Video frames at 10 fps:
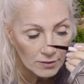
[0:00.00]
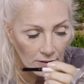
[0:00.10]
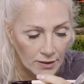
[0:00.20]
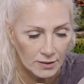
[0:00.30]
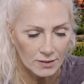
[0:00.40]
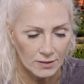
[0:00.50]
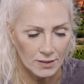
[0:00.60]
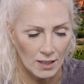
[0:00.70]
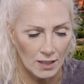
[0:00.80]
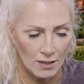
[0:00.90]
It doesn't
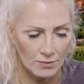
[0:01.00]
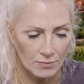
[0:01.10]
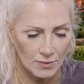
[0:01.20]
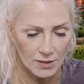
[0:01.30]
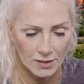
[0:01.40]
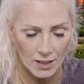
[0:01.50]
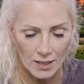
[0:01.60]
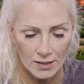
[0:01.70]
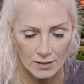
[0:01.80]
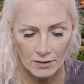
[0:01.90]
say how, what
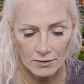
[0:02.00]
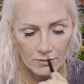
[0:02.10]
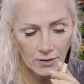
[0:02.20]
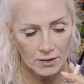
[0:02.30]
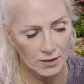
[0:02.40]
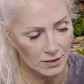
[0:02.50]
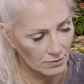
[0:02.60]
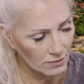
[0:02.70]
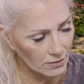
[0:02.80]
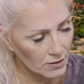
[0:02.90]
size they are or anything, I
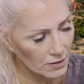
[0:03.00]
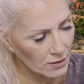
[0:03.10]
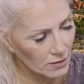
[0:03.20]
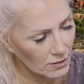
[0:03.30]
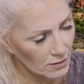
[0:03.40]
don't think.